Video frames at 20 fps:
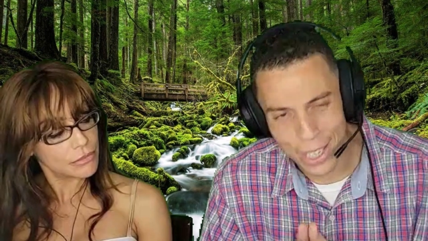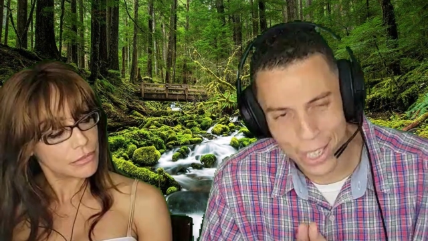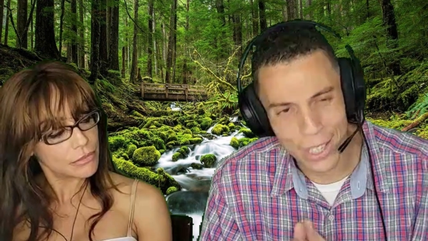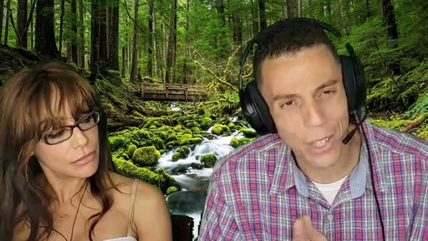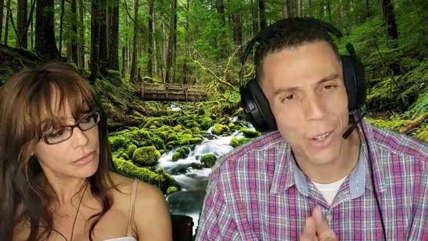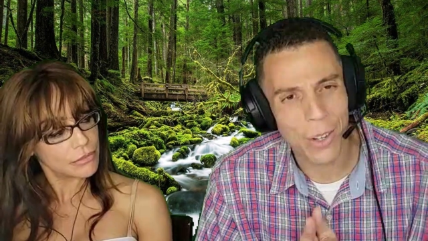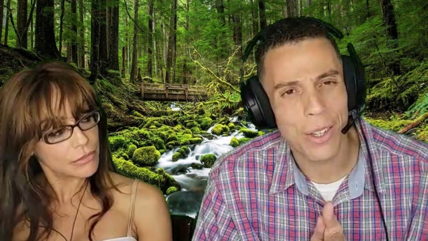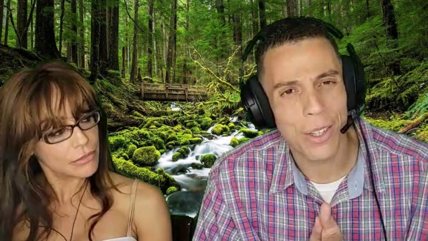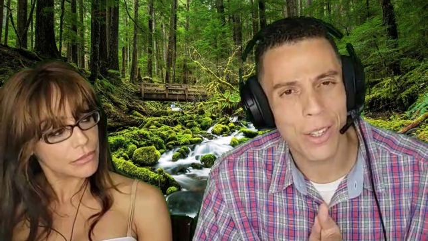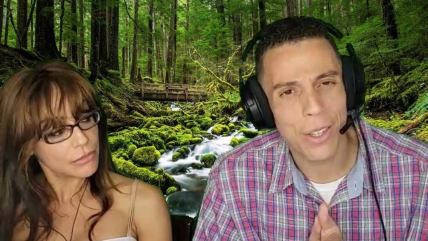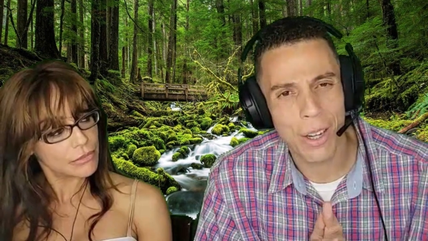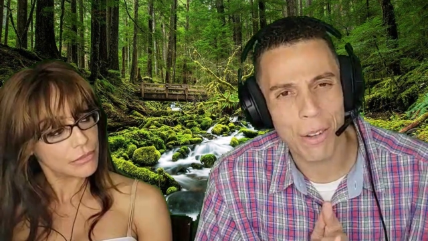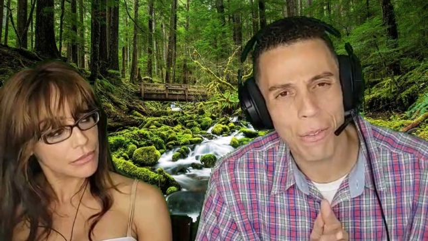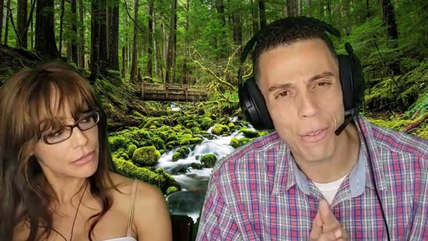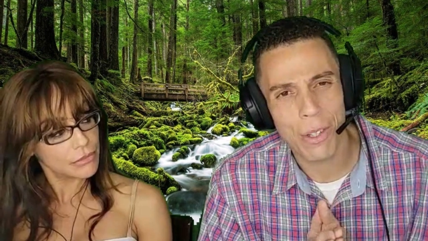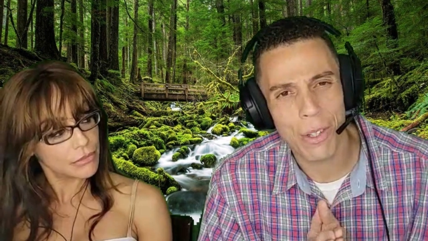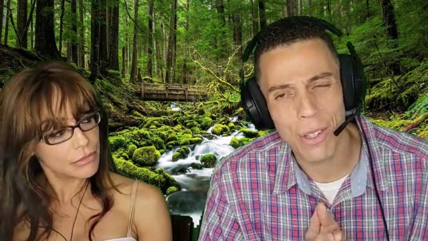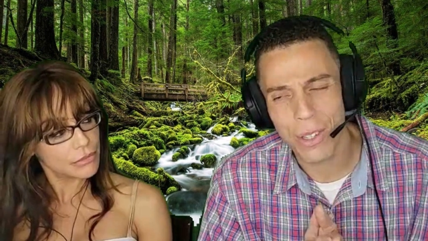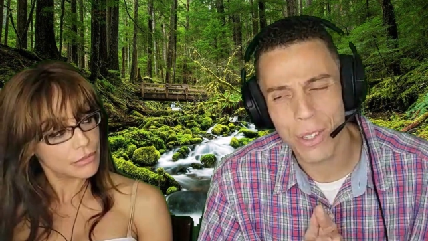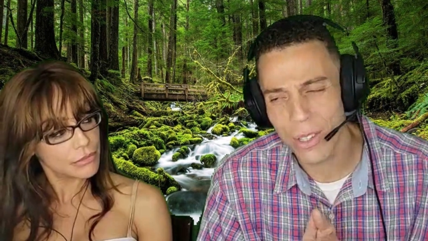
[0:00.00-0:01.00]
Speaker 1: is there a
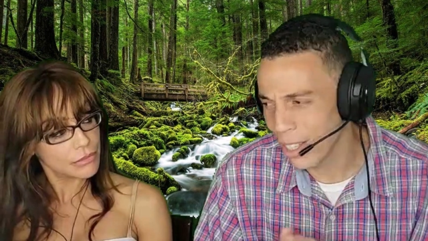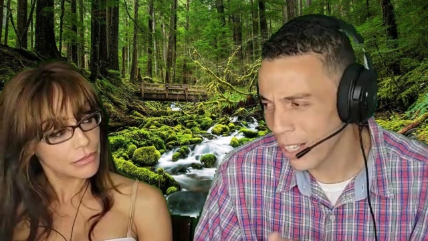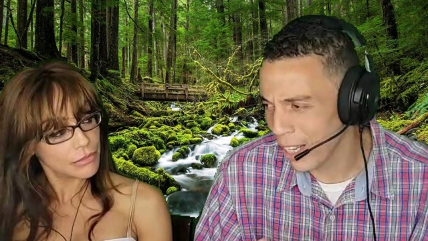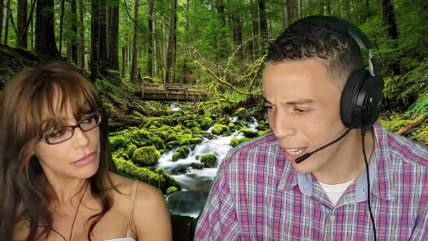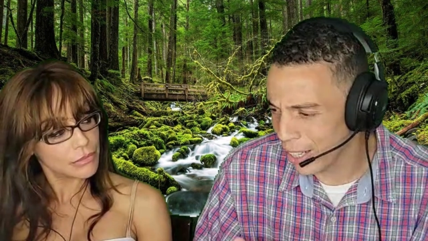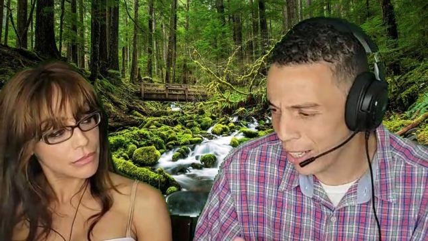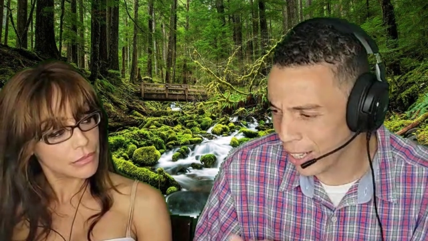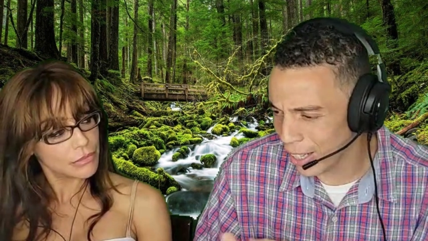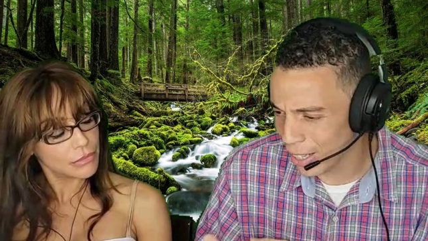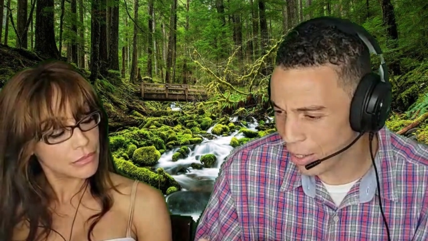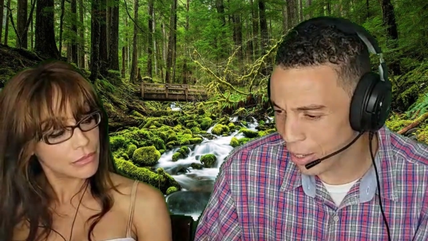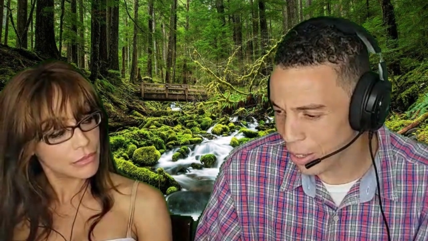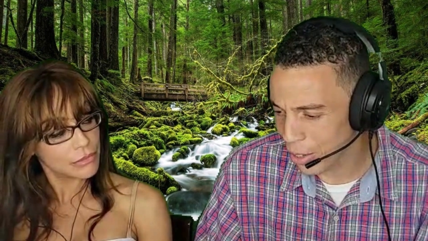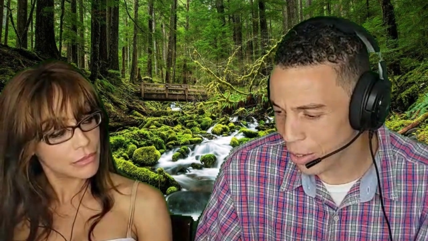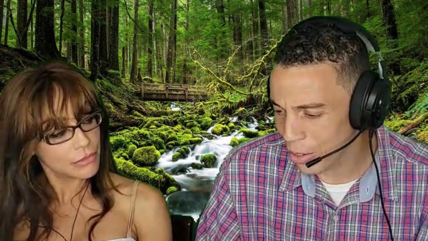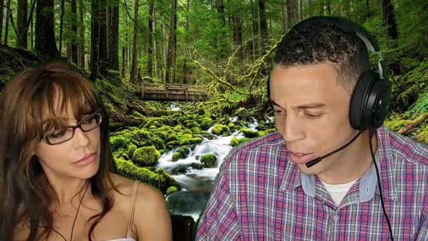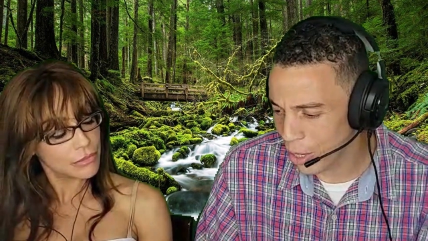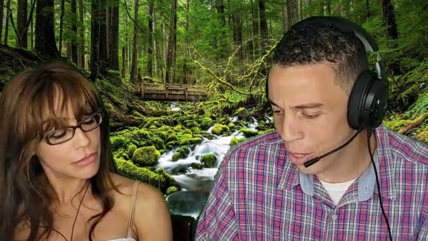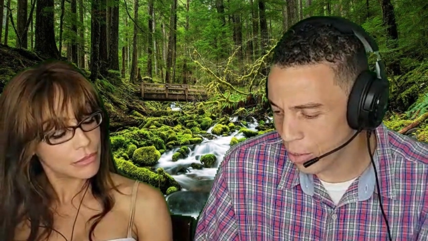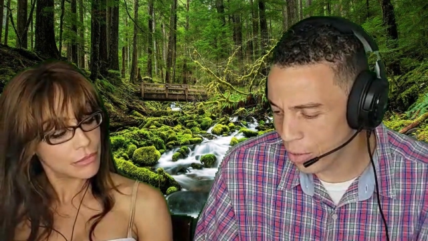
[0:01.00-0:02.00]
difference to that? Like
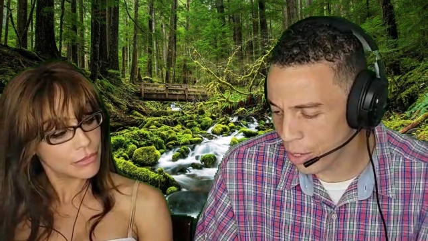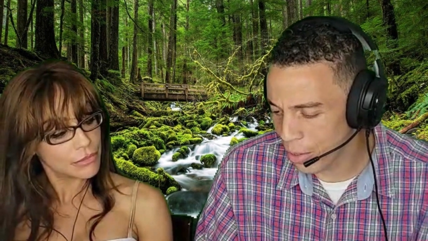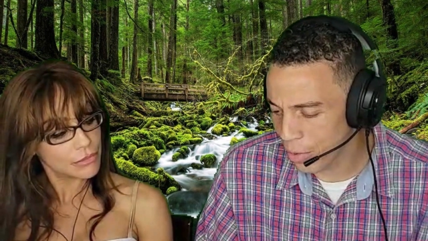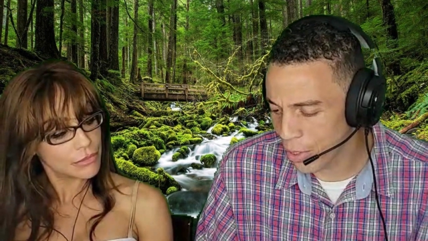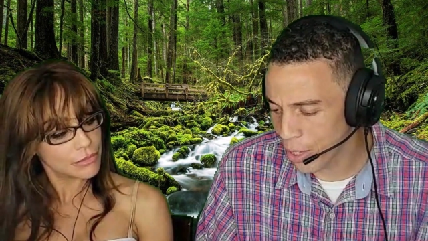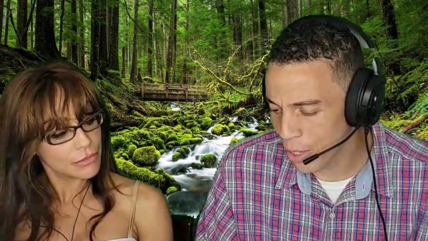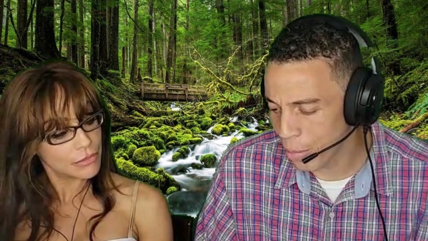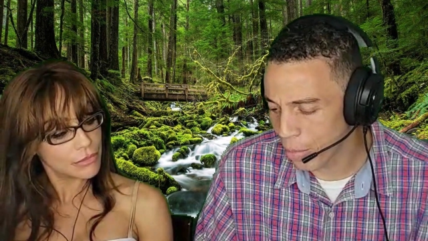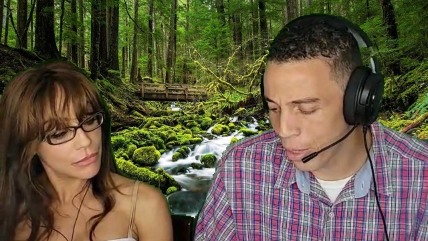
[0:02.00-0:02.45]
if, if